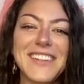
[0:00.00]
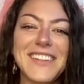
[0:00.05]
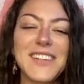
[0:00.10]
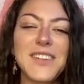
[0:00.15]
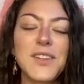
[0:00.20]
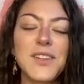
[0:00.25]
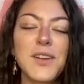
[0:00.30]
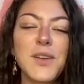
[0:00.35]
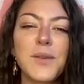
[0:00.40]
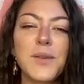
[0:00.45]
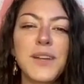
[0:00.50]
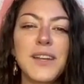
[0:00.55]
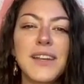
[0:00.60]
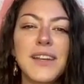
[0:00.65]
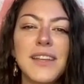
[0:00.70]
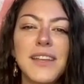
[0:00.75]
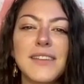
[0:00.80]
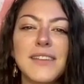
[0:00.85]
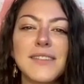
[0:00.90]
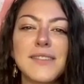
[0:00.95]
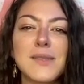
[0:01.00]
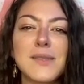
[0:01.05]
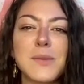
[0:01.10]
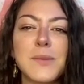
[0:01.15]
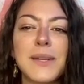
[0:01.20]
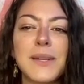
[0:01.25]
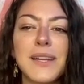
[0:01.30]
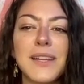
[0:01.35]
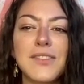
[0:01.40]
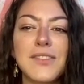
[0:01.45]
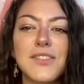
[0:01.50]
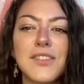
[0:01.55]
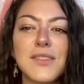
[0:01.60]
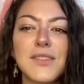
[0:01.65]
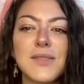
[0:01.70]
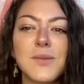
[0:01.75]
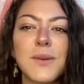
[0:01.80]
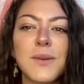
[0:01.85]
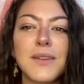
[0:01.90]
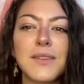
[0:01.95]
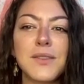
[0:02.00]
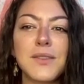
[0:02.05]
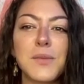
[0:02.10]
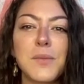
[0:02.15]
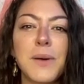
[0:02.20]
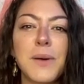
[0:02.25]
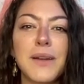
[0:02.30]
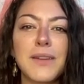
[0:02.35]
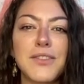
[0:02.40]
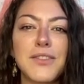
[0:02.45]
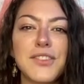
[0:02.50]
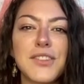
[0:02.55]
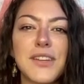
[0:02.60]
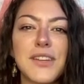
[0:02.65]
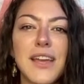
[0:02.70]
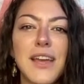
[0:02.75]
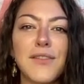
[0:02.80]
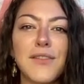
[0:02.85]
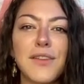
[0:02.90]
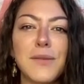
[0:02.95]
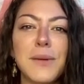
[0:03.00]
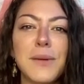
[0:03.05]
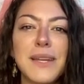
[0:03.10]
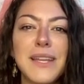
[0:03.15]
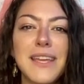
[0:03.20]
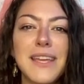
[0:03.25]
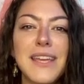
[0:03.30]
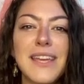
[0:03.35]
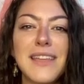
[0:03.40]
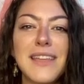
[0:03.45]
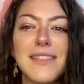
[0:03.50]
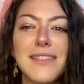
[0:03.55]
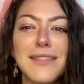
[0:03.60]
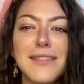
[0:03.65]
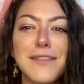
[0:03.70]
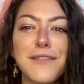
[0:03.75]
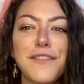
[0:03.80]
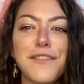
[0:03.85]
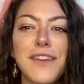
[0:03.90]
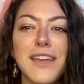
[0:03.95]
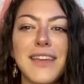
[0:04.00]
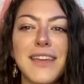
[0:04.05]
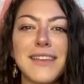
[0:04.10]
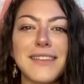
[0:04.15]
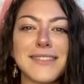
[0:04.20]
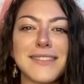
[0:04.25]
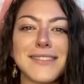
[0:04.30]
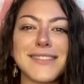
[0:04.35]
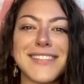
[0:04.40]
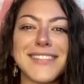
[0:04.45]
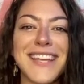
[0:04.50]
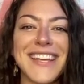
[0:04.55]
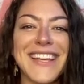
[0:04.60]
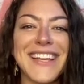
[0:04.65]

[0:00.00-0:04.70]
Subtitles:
Don't know what it is, but I just want to punch everybody in the face.